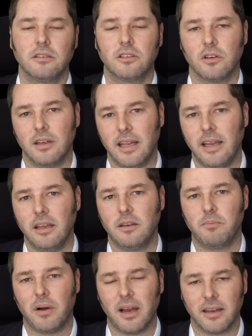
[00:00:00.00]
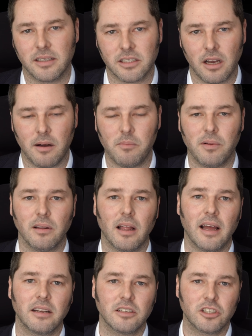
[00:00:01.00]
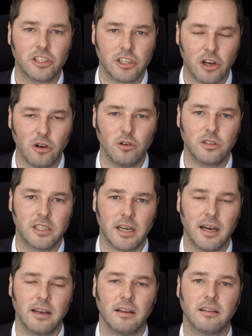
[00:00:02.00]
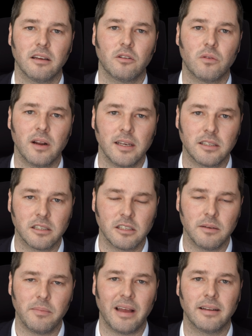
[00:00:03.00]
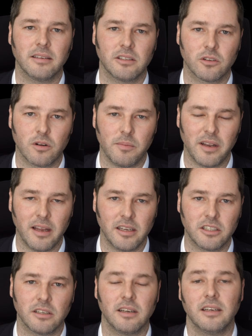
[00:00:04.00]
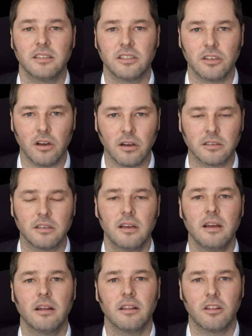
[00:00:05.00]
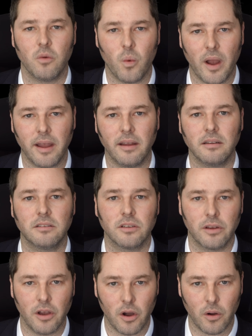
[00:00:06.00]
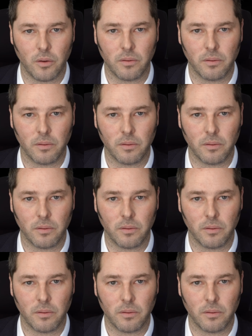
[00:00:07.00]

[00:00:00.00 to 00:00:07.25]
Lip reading: to lead by example and show China that racism and discrimination is not the way to go.